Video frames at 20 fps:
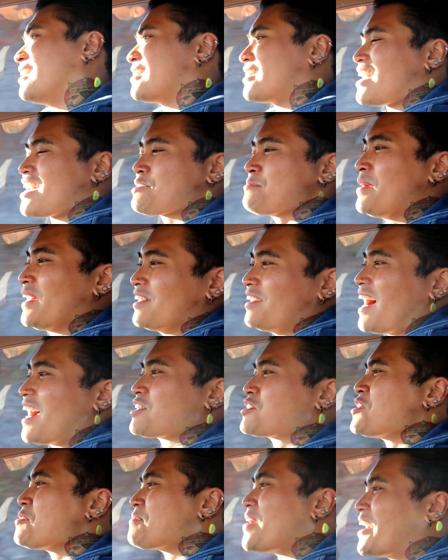that's my.
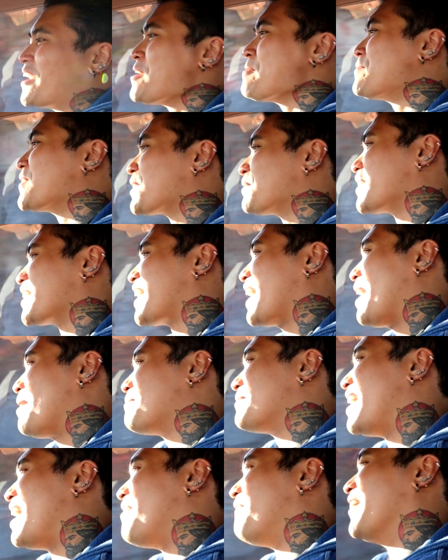I told Brandon to pick up the
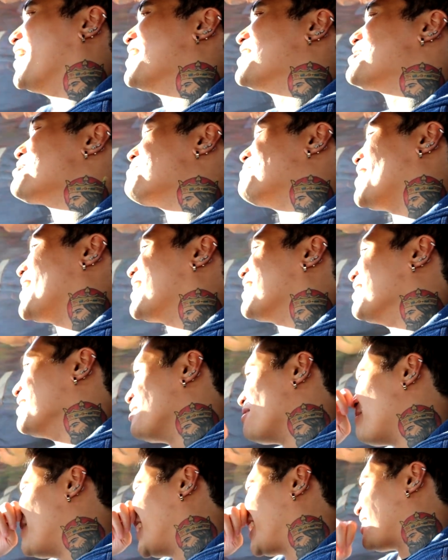camera. I wanted to rant a
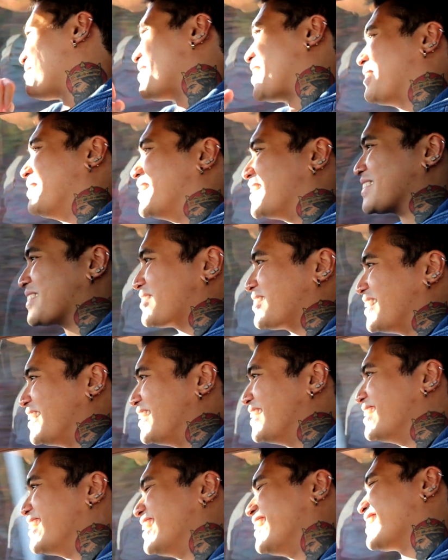little bit about Initial
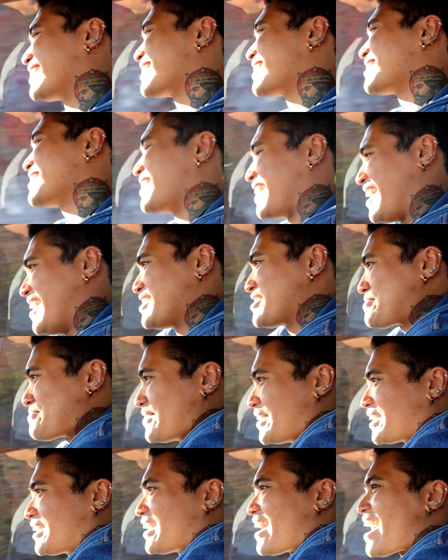D because it's a
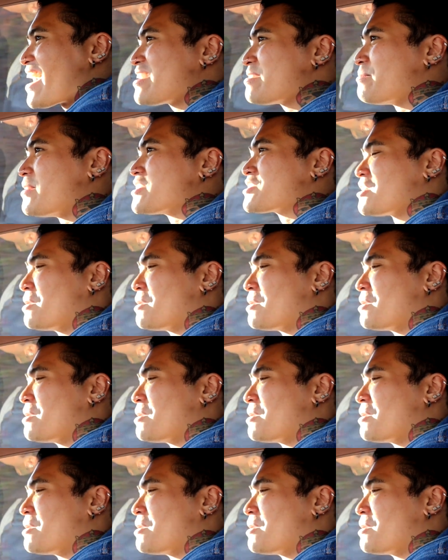really good anime.